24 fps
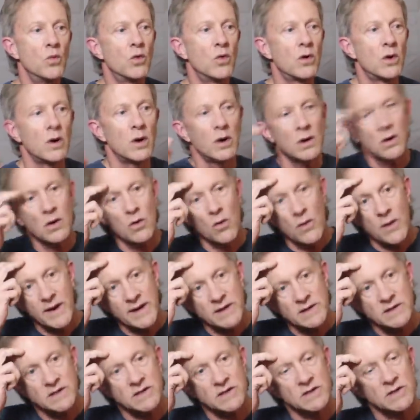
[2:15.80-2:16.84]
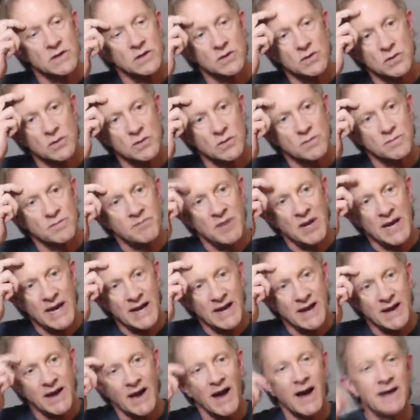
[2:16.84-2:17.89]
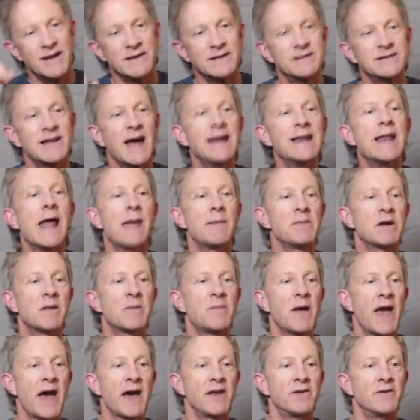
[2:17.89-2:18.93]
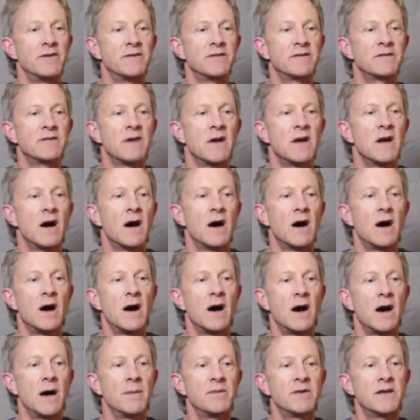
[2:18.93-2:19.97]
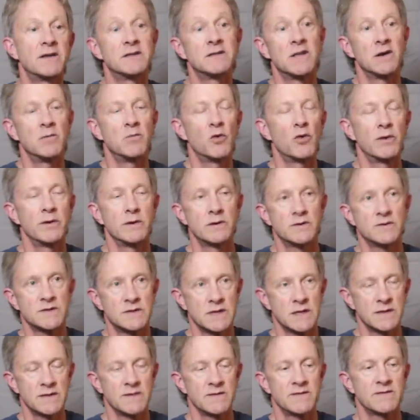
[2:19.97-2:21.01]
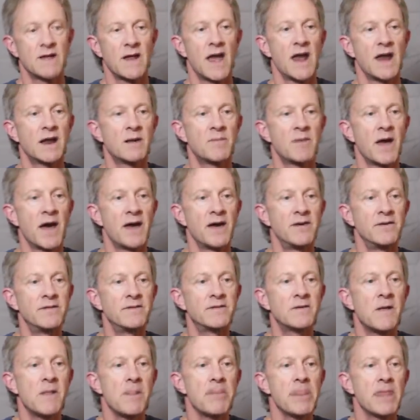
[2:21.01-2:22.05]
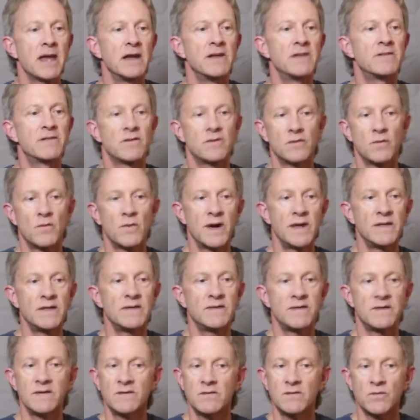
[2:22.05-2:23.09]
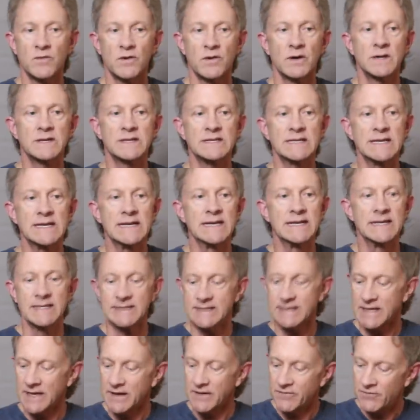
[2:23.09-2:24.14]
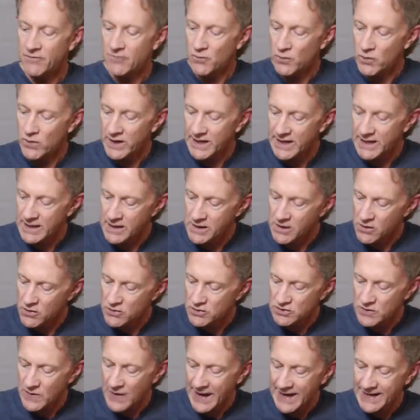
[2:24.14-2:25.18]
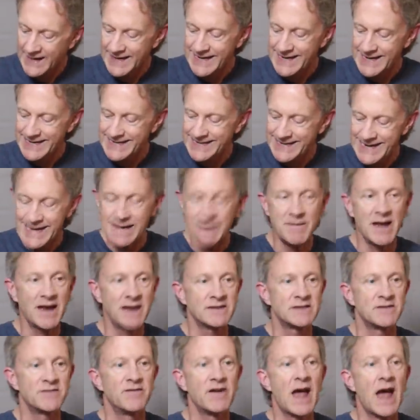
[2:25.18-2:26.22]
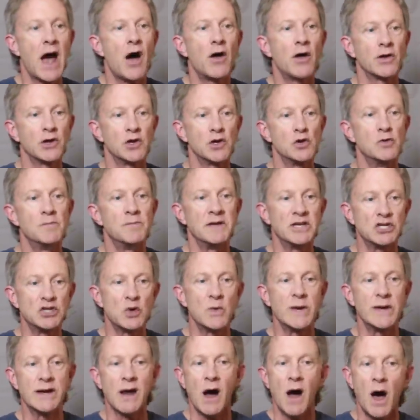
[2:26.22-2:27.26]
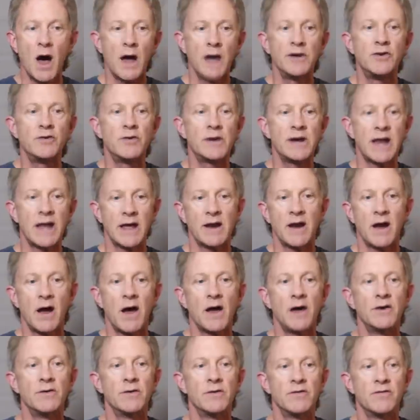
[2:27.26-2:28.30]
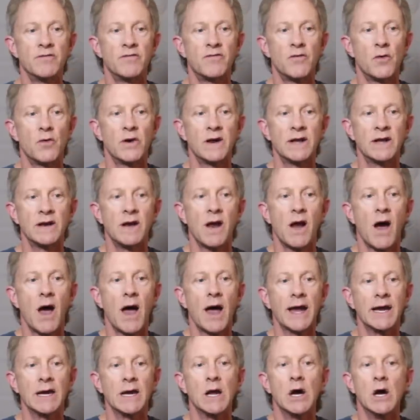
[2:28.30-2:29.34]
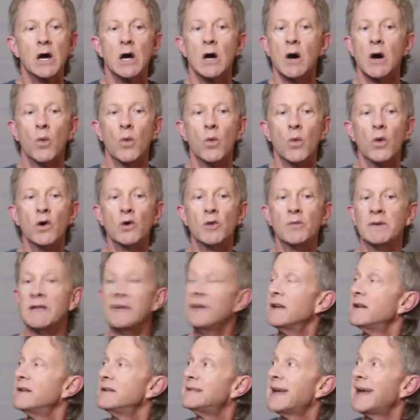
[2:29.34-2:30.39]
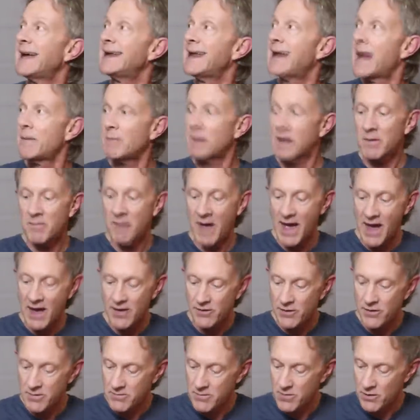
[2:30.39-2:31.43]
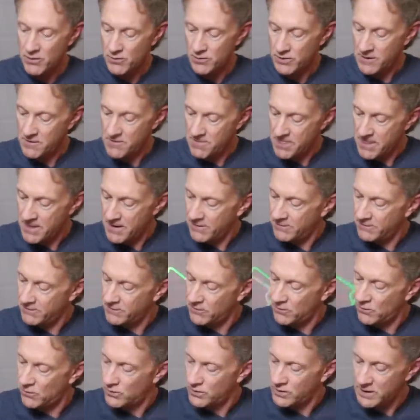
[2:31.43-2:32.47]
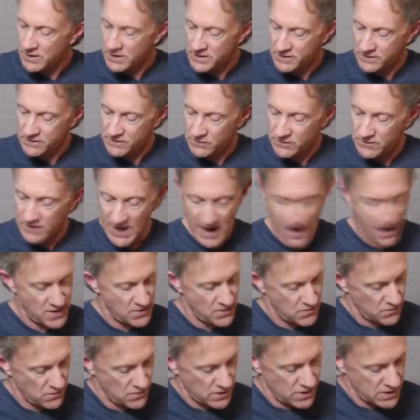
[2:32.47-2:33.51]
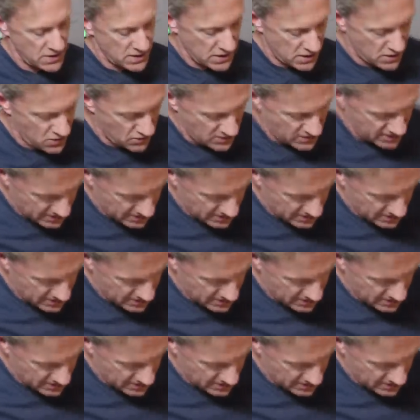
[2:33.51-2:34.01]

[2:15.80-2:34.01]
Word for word: we're going to pick dynamic patterns uh, because they're more interesting than static patterns. And so the way that this works is if we go to any D M X value between one hundred and one forty-nine, we'll be in dynamic pattern mode. So we're going to do that. We're going to go